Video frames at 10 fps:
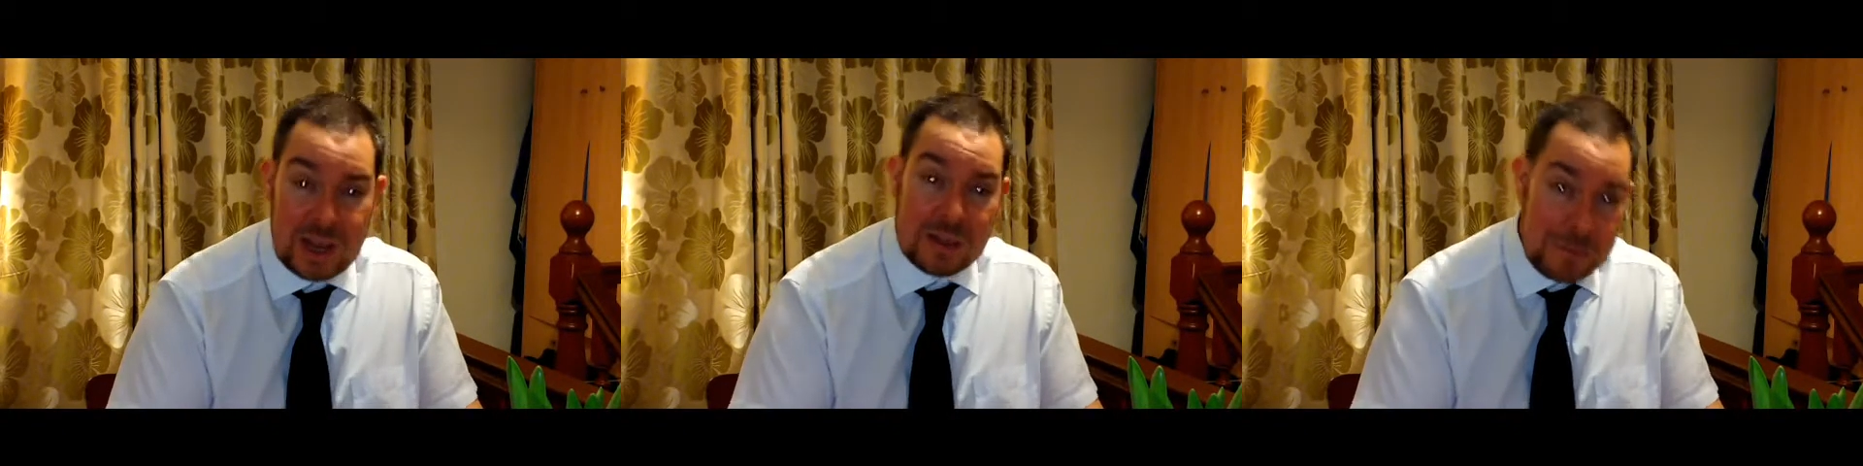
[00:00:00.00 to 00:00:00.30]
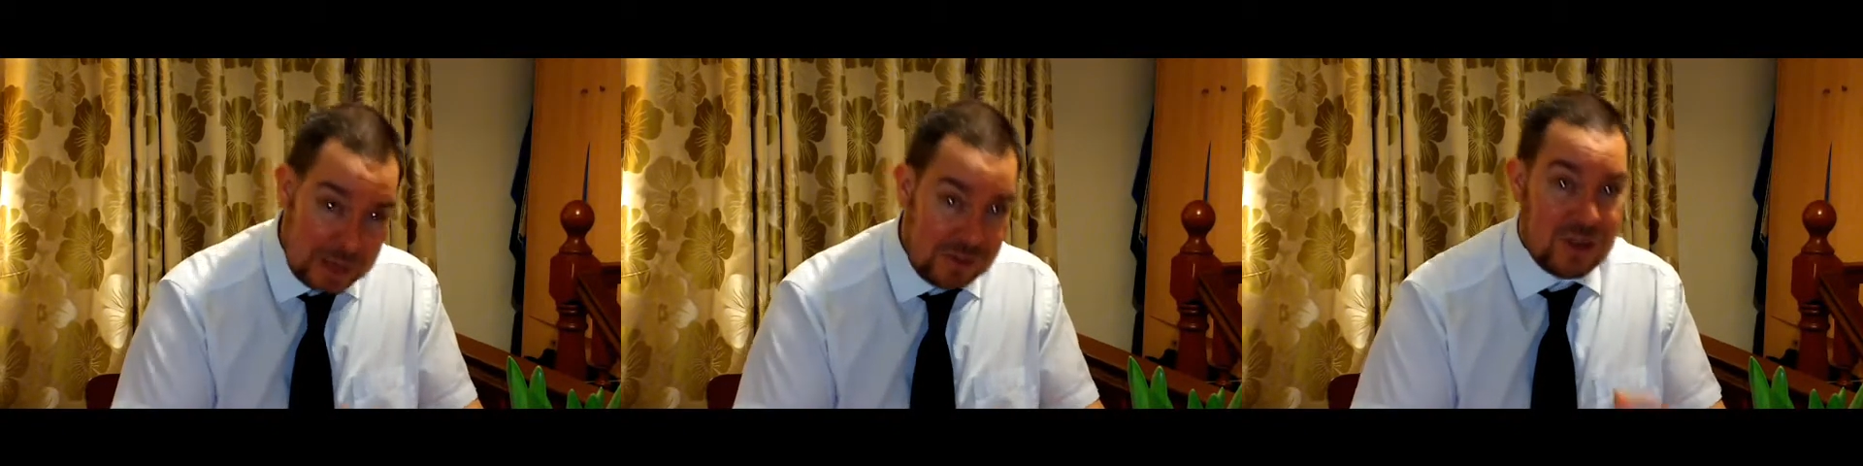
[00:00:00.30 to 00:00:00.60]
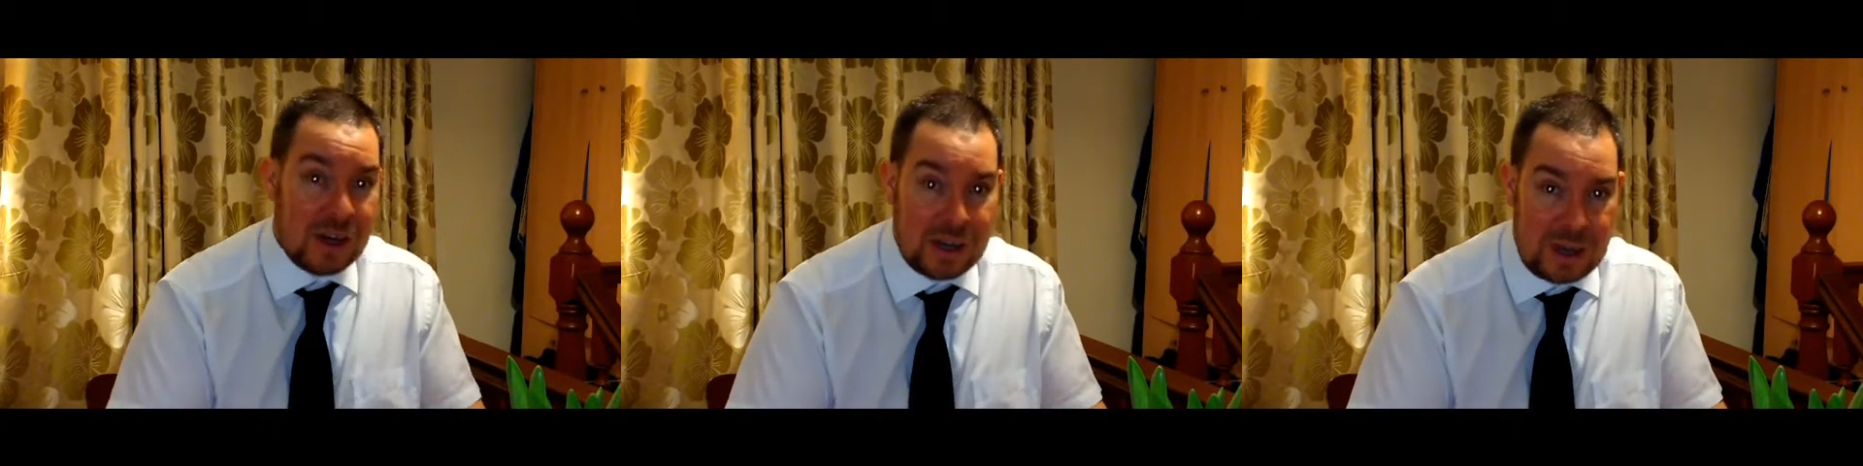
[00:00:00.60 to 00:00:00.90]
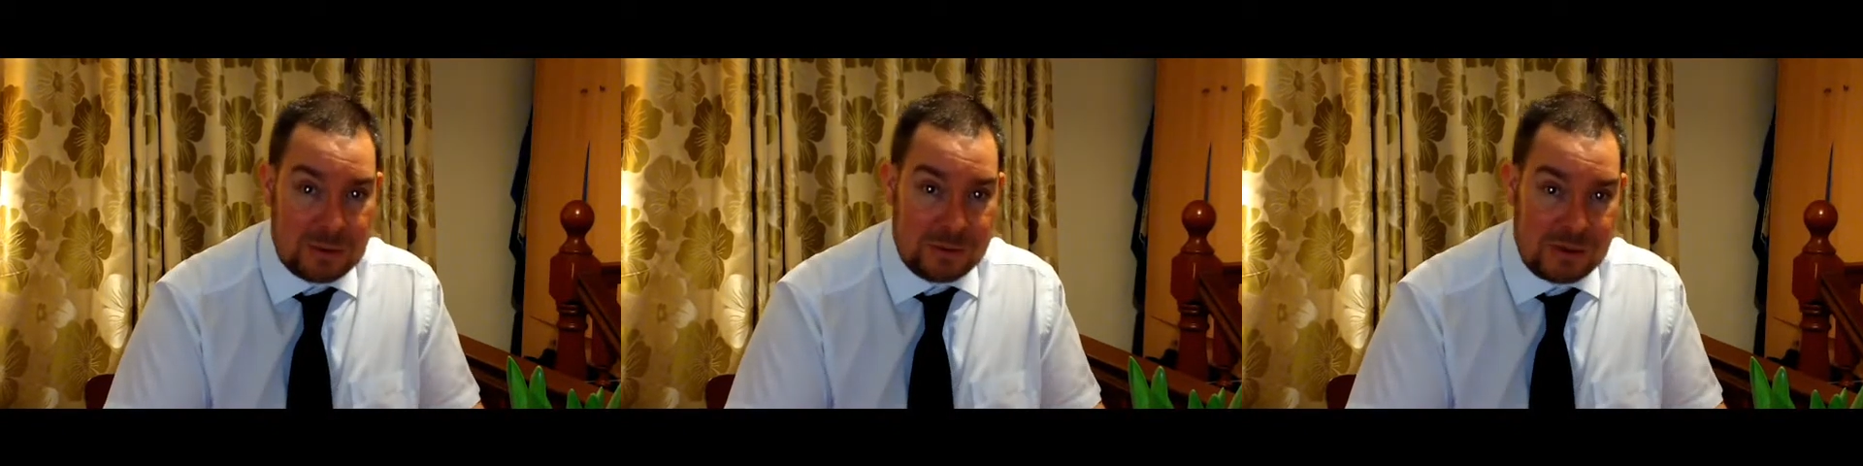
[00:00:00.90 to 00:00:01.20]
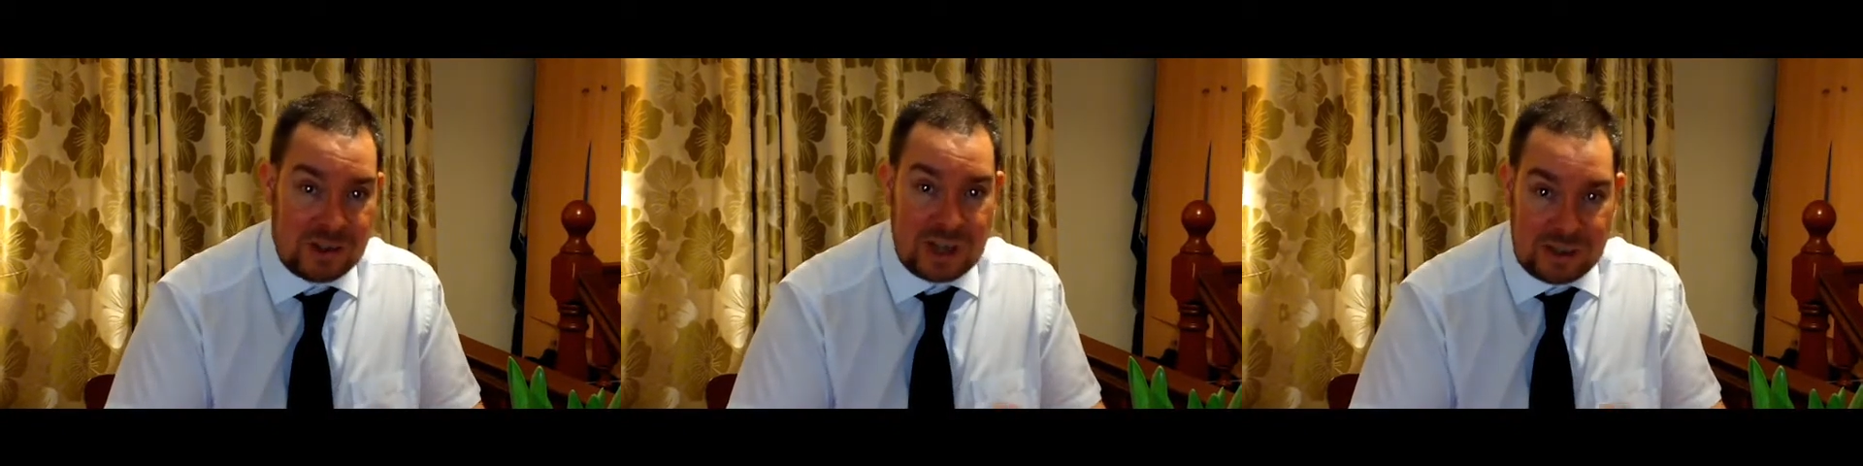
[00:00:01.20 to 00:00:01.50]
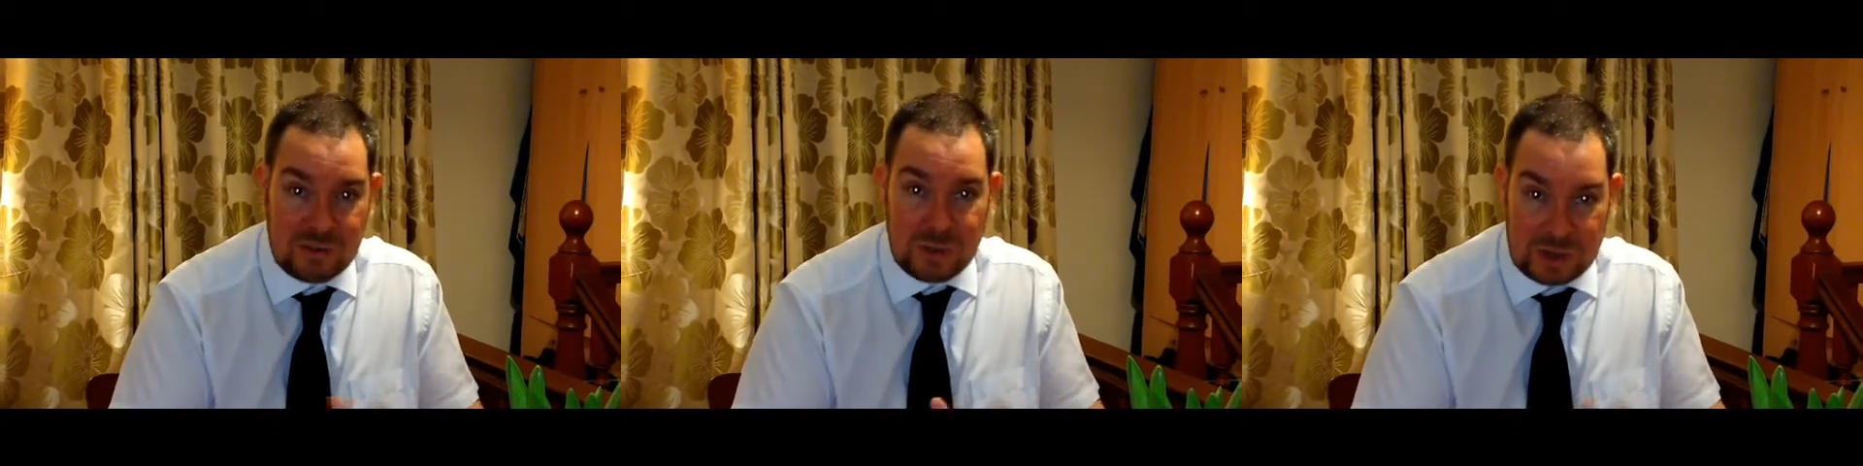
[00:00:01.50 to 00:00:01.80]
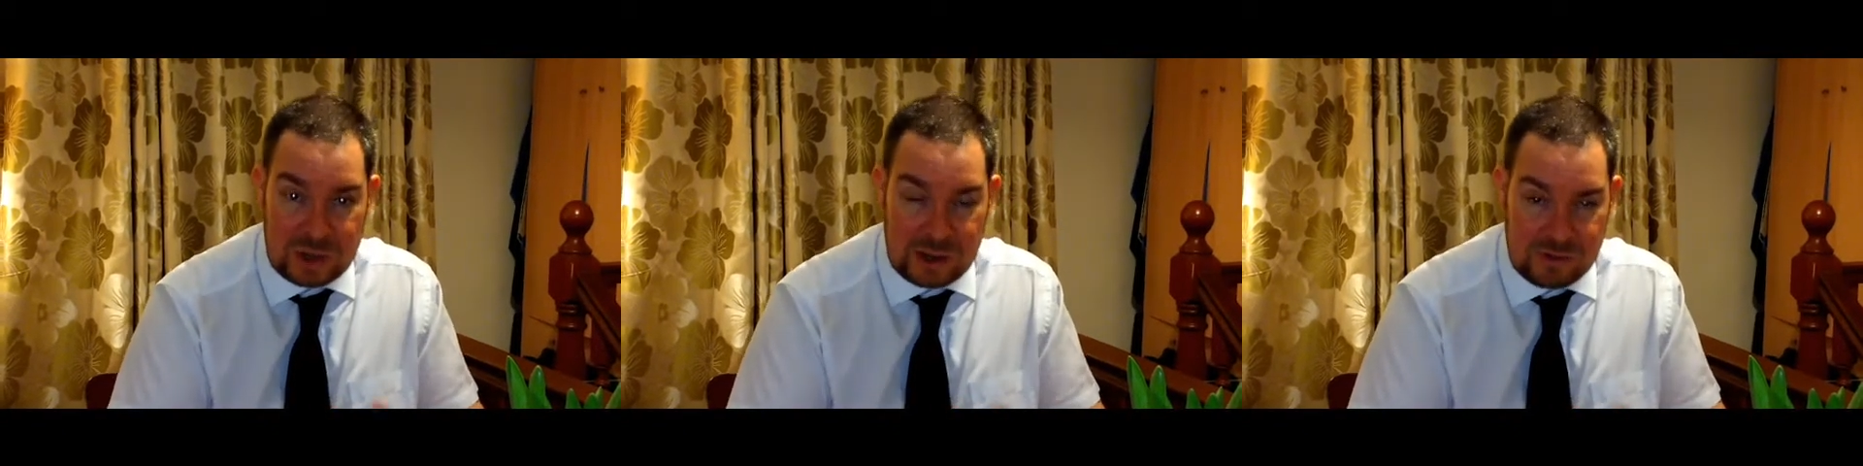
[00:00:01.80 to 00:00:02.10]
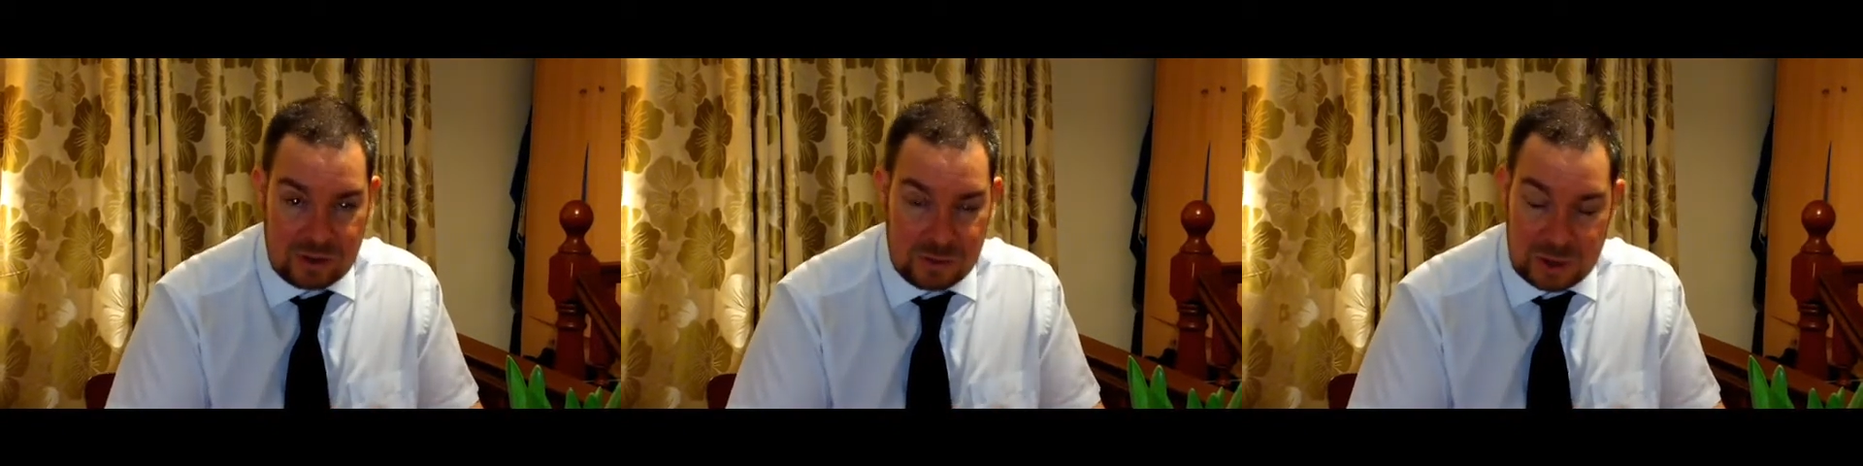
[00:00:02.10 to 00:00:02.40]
the pens that I happen to take to work and use at